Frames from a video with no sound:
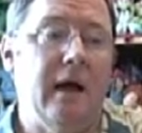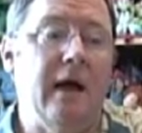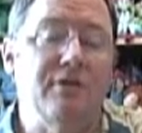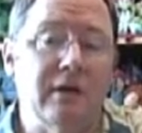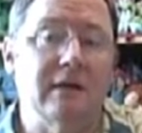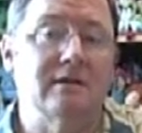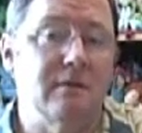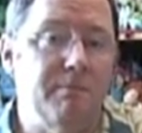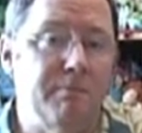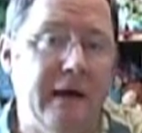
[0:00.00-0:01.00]
I think it's
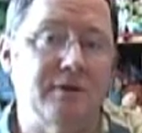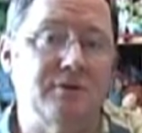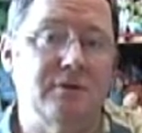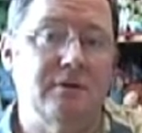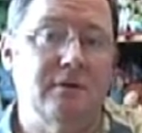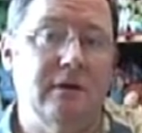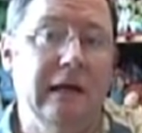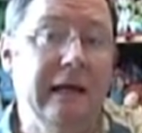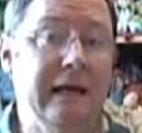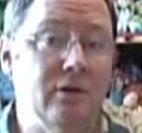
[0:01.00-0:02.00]
the best
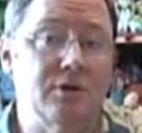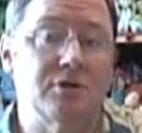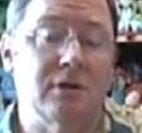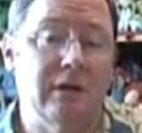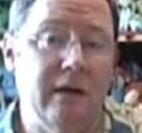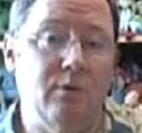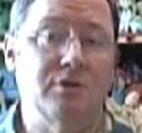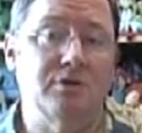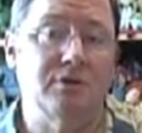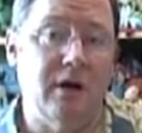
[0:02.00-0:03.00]
English
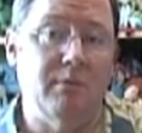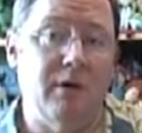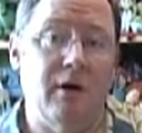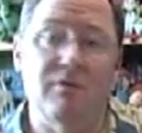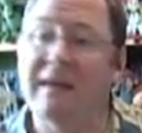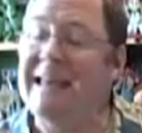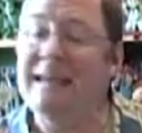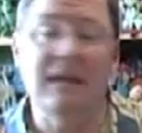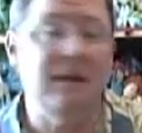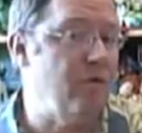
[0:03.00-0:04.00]
language dub of
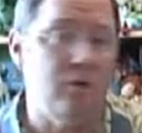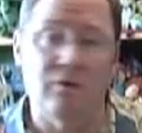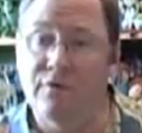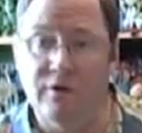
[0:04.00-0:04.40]
any foreign